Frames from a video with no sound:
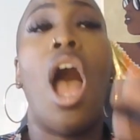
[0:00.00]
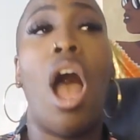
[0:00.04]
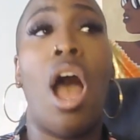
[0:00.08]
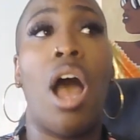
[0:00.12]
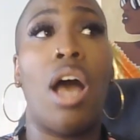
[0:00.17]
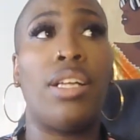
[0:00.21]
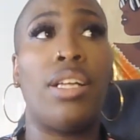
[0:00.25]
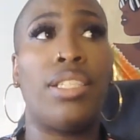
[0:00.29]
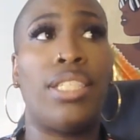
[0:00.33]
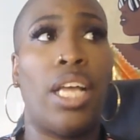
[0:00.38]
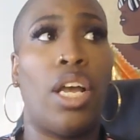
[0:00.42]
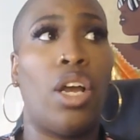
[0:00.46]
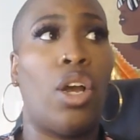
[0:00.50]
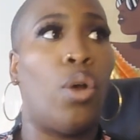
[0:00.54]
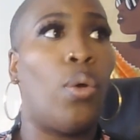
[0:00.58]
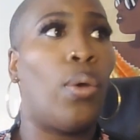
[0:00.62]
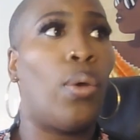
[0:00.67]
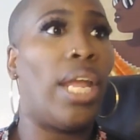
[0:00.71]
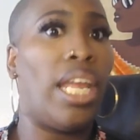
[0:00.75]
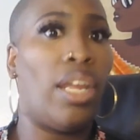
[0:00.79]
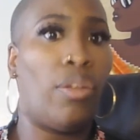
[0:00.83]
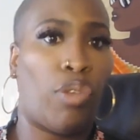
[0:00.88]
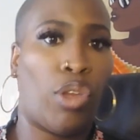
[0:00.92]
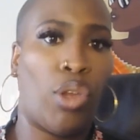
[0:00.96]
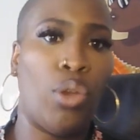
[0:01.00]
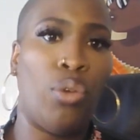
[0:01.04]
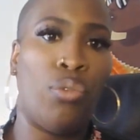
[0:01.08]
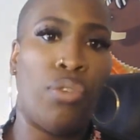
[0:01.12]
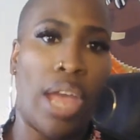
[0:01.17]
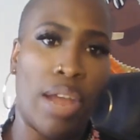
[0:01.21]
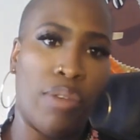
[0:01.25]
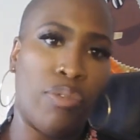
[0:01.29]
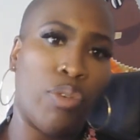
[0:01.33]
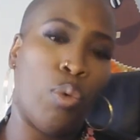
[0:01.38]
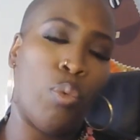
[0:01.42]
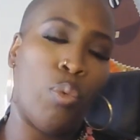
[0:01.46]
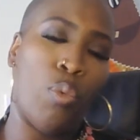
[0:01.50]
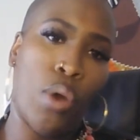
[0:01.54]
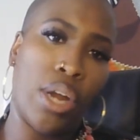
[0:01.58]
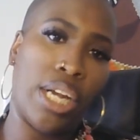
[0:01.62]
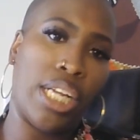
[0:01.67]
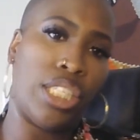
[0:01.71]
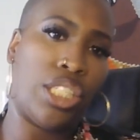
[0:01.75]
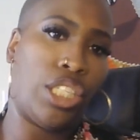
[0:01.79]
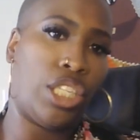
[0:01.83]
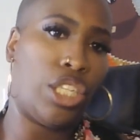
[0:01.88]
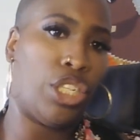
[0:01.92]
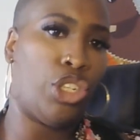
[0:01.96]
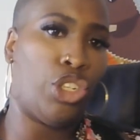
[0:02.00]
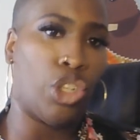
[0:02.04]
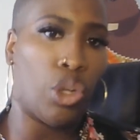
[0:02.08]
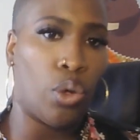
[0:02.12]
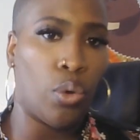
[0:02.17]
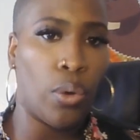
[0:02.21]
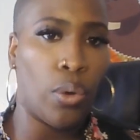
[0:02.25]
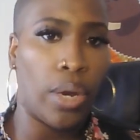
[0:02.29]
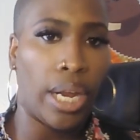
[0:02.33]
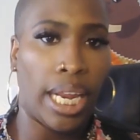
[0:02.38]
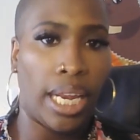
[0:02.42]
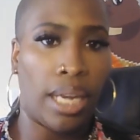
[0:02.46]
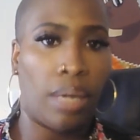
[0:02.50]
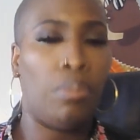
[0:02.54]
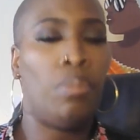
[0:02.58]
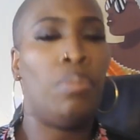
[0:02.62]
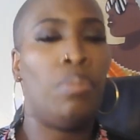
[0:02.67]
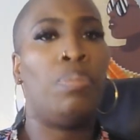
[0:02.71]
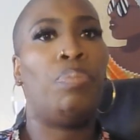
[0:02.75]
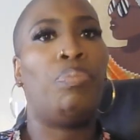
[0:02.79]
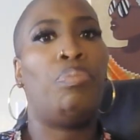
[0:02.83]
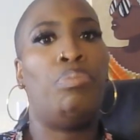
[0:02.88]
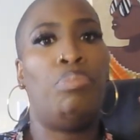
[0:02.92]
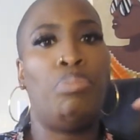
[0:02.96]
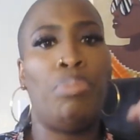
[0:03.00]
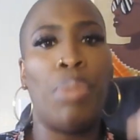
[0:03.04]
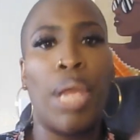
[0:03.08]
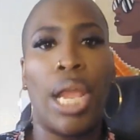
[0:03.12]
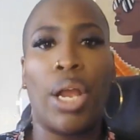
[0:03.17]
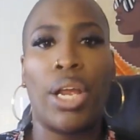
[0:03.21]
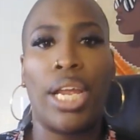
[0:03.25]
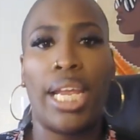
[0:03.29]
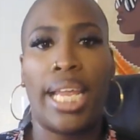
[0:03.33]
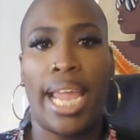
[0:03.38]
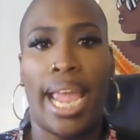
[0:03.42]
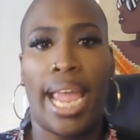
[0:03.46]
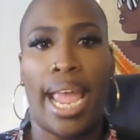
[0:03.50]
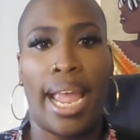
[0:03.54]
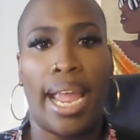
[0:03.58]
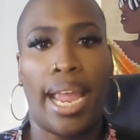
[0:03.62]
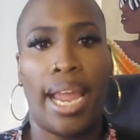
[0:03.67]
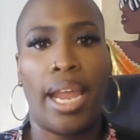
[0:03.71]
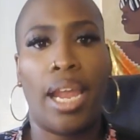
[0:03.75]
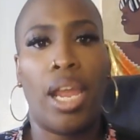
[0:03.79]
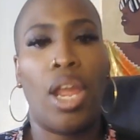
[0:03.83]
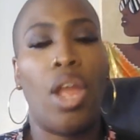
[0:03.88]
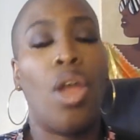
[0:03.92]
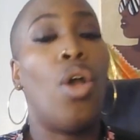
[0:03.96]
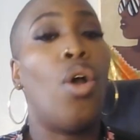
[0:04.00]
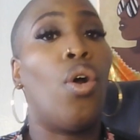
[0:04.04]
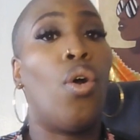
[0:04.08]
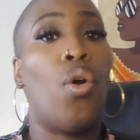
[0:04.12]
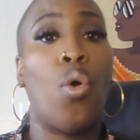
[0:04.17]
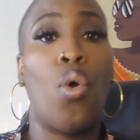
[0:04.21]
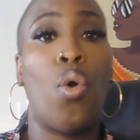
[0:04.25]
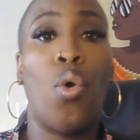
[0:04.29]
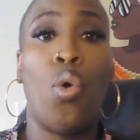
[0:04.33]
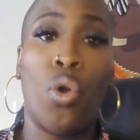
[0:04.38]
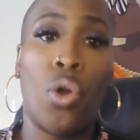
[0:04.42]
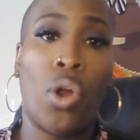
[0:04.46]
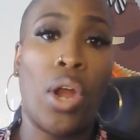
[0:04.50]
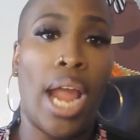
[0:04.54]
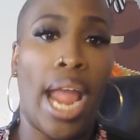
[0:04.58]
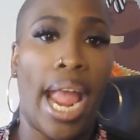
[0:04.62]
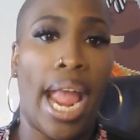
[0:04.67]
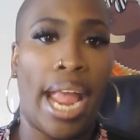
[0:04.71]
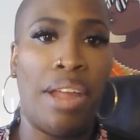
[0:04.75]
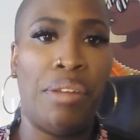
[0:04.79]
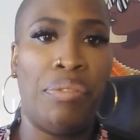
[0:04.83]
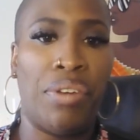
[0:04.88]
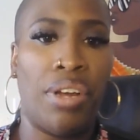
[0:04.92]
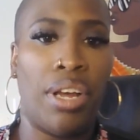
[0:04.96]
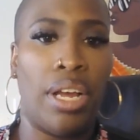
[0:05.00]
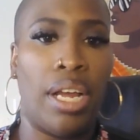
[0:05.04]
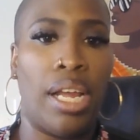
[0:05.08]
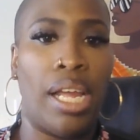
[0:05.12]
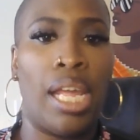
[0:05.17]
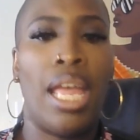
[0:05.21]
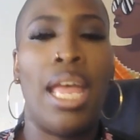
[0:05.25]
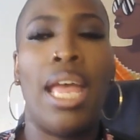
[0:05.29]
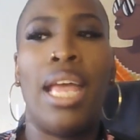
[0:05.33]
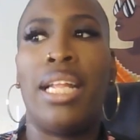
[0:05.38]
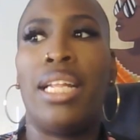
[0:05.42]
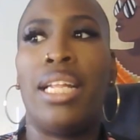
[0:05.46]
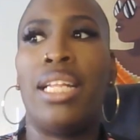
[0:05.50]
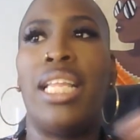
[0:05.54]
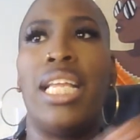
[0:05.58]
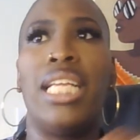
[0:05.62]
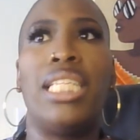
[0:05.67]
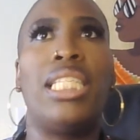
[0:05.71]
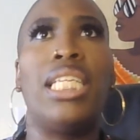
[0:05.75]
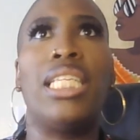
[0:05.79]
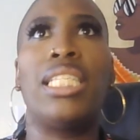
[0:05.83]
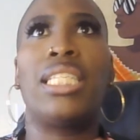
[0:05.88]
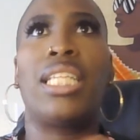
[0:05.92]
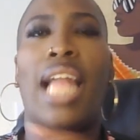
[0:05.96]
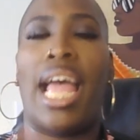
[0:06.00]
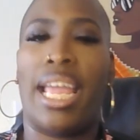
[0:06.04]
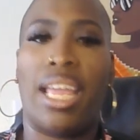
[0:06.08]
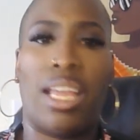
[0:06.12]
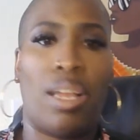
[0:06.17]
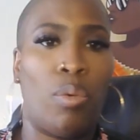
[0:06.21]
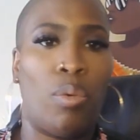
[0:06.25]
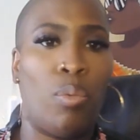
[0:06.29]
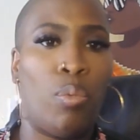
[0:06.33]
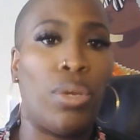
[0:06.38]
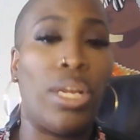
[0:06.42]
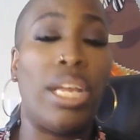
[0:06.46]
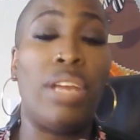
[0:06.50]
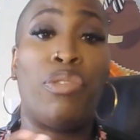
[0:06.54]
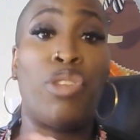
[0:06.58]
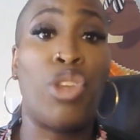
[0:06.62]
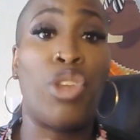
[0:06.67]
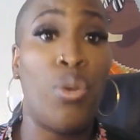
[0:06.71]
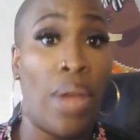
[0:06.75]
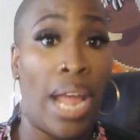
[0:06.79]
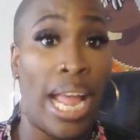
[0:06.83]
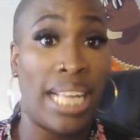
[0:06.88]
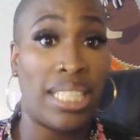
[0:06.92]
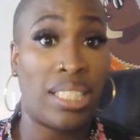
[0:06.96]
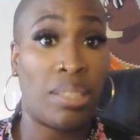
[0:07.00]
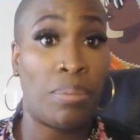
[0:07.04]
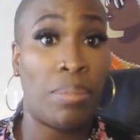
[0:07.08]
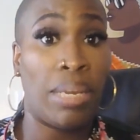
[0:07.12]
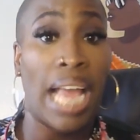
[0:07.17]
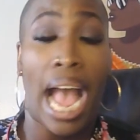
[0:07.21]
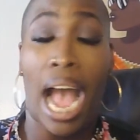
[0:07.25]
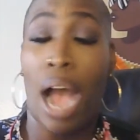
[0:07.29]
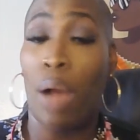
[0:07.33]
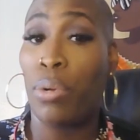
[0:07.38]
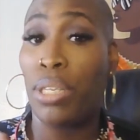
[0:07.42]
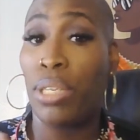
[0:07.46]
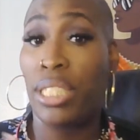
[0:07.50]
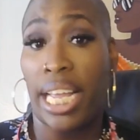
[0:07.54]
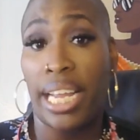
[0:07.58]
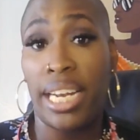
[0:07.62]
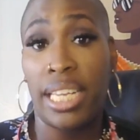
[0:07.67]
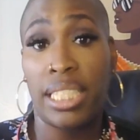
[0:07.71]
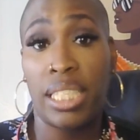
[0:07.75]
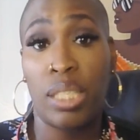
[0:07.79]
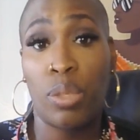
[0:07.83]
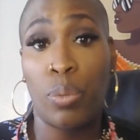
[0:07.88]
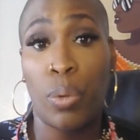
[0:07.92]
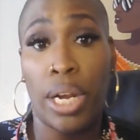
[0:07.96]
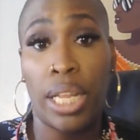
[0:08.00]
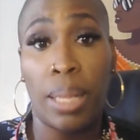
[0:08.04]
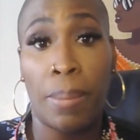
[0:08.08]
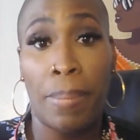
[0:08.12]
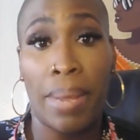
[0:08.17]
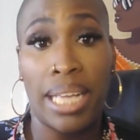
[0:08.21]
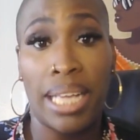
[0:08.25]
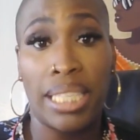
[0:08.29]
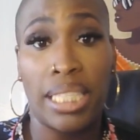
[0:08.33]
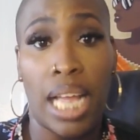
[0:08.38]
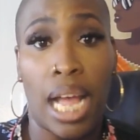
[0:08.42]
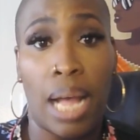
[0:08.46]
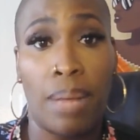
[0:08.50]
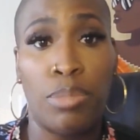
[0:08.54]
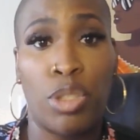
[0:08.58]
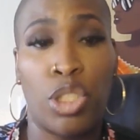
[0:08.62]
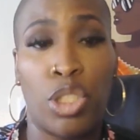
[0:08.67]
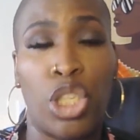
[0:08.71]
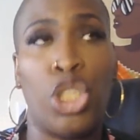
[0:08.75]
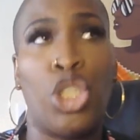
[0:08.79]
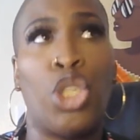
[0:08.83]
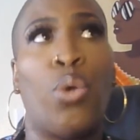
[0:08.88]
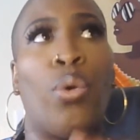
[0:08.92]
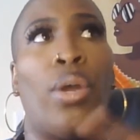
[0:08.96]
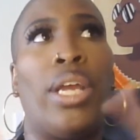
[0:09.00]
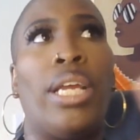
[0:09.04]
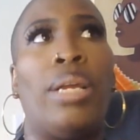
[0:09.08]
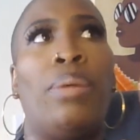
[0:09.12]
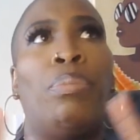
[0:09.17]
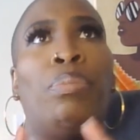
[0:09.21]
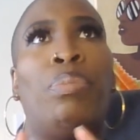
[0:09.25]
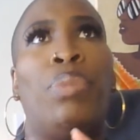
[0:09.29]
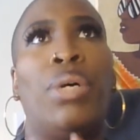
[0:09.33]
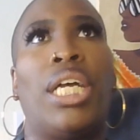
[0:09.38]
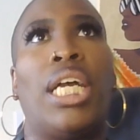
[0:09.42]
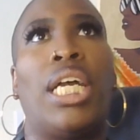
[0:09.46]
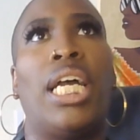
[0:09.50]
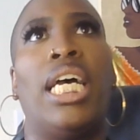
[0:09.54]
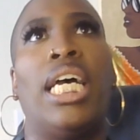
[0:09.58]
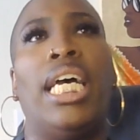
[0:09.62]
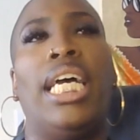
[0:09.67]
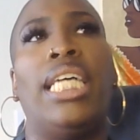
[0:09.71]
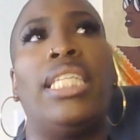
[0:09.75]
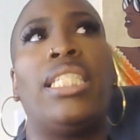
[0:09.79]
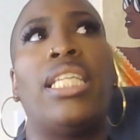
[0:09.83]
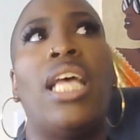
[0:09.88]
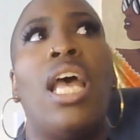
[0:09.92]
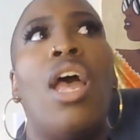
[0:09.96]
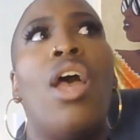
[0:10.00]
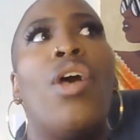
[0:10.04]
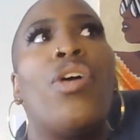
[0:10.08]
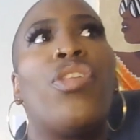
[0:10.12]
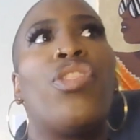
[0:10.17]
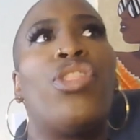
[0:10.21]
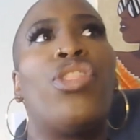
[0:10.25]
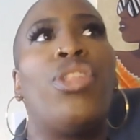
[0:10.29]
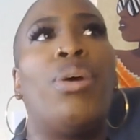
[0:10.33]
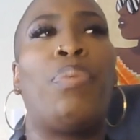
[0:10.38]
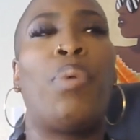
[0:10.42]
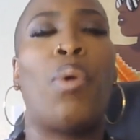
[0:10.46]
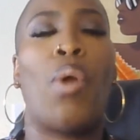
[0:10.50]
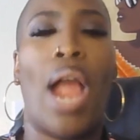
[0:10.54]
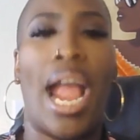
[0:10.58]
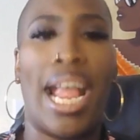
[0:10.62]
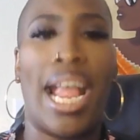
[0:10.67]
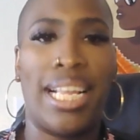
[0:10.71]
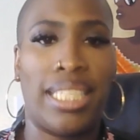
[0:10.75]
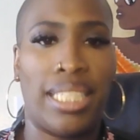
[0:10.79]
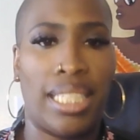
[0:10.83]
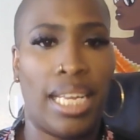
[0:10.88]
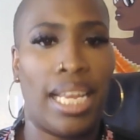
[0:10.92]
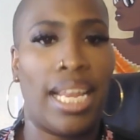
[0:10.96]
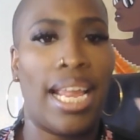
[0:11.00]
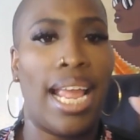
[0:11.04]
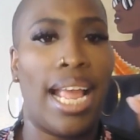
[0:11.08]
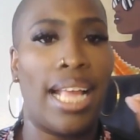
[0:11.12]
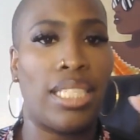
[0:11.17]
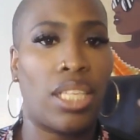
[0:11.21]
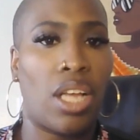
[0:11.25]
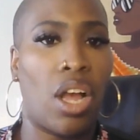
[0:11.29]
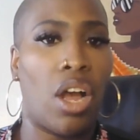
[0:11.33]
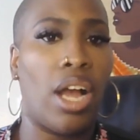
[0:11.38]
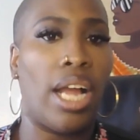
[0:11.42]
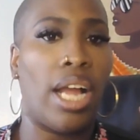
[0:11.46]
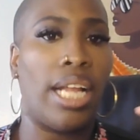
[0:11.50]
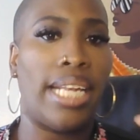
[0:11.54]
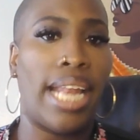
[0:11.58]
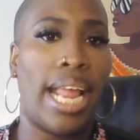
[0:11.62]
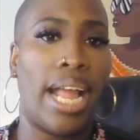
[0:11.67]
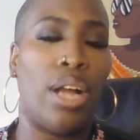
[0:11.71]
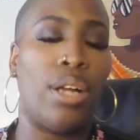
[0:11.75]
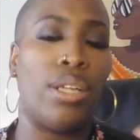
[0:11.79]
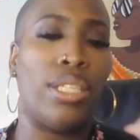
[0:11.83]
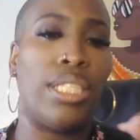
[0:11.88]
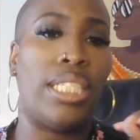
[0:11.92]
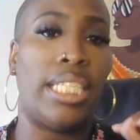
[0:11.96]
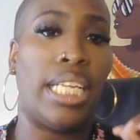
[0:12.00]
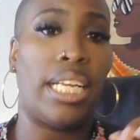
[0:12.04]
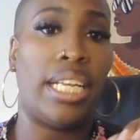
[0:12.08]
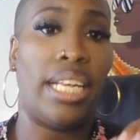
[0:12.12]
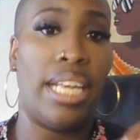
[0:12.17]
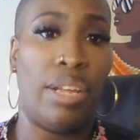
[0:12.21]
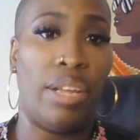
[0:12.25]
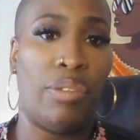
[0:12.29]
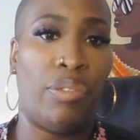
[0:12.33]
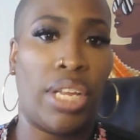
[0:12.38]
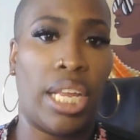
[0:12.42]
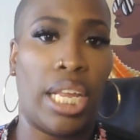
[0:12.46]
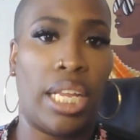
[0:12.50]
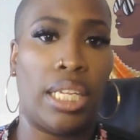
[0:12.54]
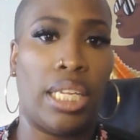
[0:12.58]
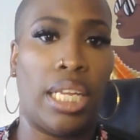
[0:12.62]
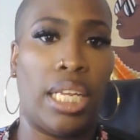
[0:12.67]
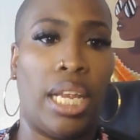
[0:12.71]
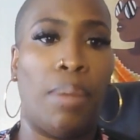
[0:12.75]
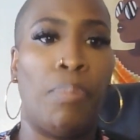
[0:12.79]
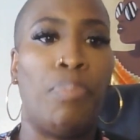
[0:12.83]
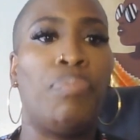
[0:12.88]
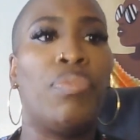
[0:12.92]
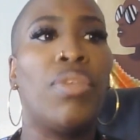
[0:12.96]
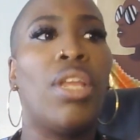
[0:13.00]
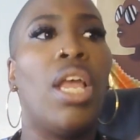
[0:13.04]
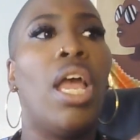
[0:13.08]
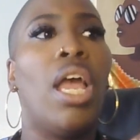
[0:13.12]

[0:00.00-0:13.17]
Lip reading: Also, if you've ever wanted to join Mary Kay or Avon, this is like, if you ask me, I would say this is one of the best times to join because the pricing has gone down significantly.